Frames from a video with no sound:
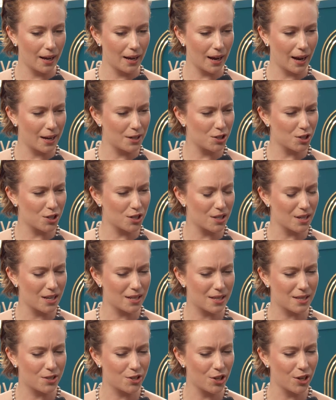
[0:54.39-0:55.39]
I just,
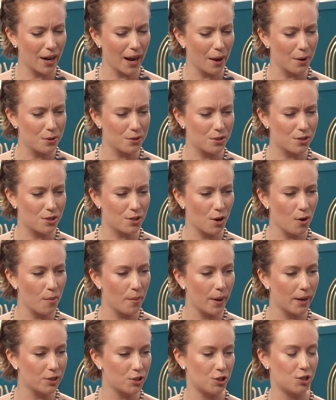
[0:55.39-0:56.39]
it stood out so
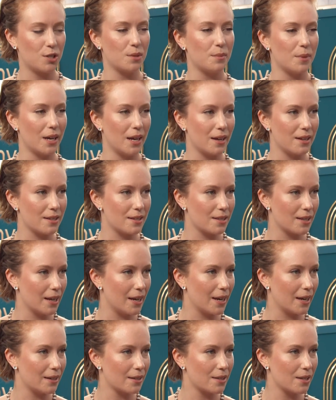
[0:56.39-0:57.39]
much to me as
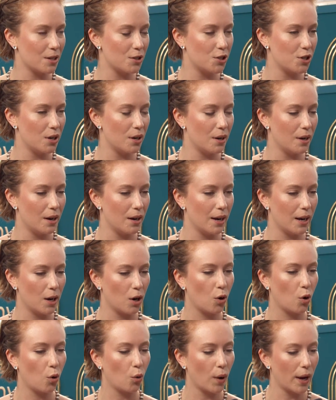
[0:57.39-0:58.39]
like such an
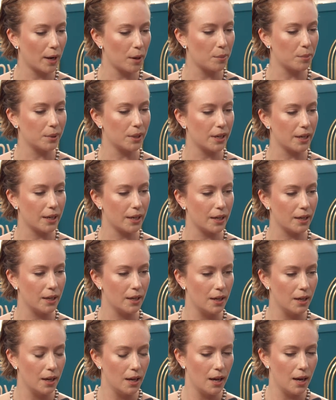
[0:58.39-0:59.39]
incredibly
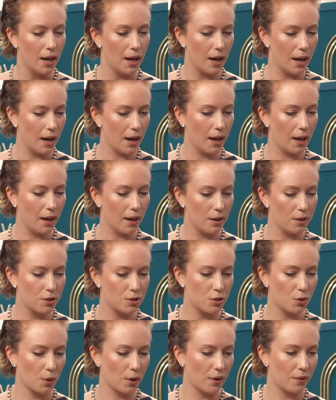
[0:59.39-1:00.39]
uh,
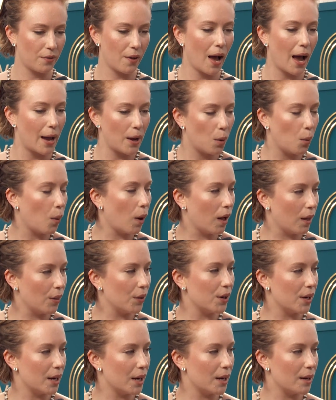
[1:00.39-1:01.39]
sort of high
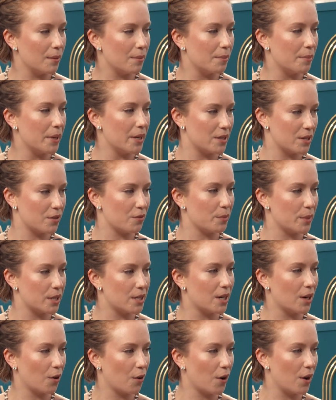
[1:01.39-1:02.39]
quality piece of
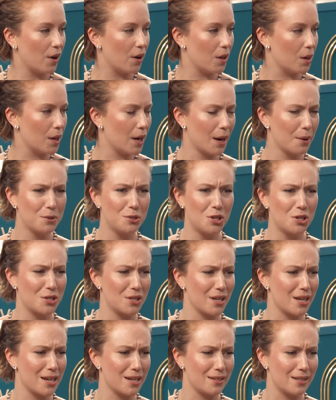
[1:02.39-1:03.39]
material. And I was
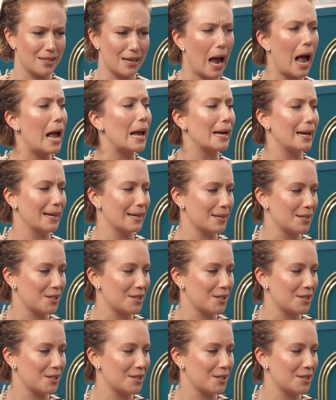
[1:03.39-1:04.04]
just like dying